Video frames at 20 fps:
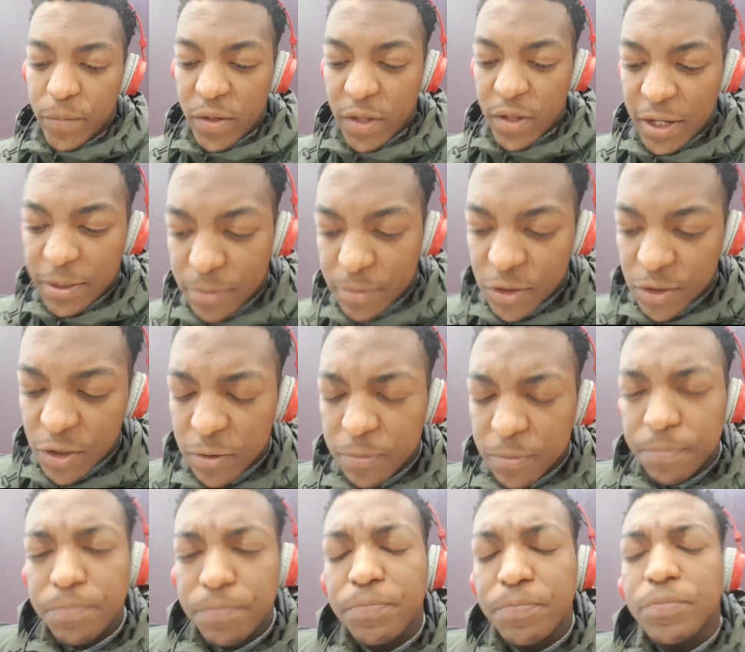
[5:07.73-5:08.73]
Okay, so
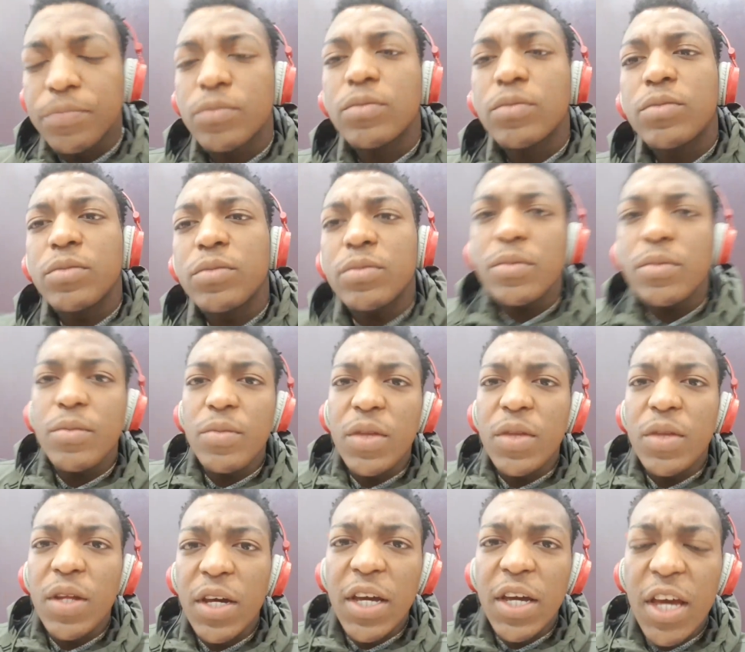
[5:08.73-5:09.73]

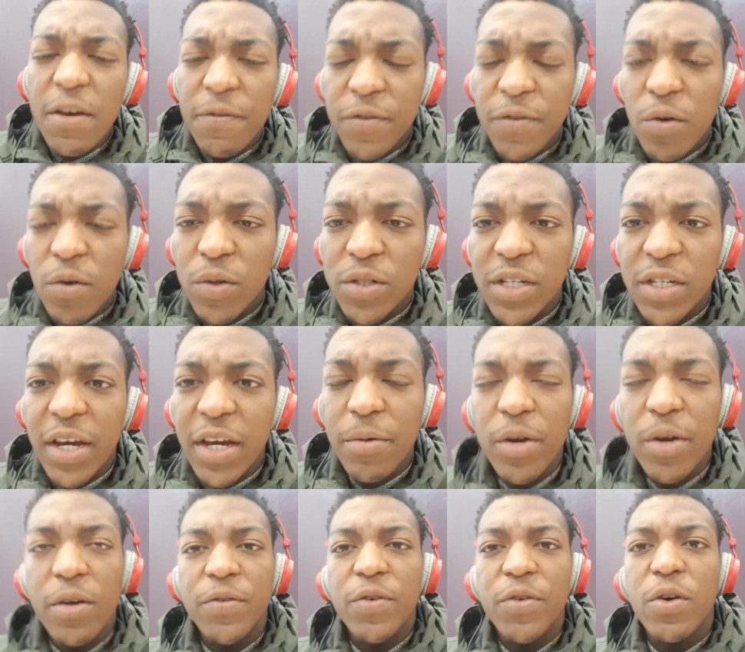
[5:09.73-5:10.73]
if you want to get
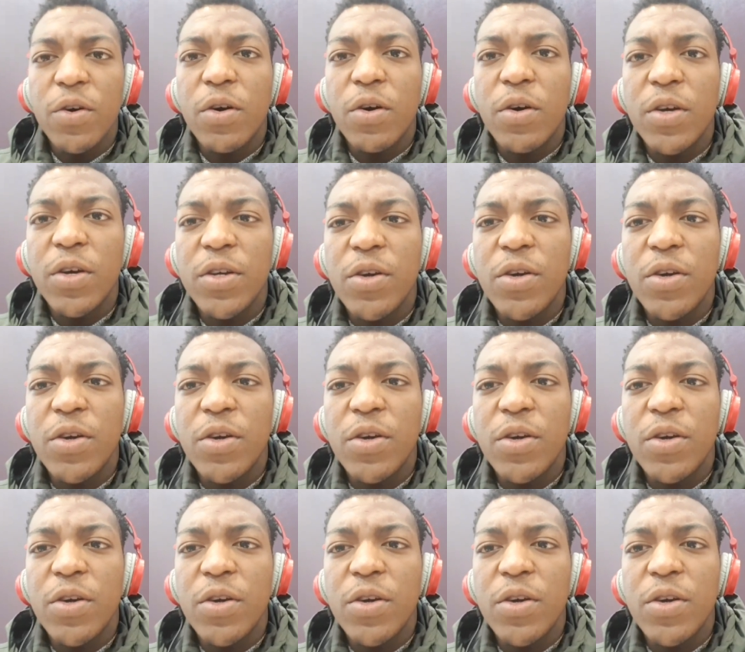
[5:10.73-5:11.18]
rid of your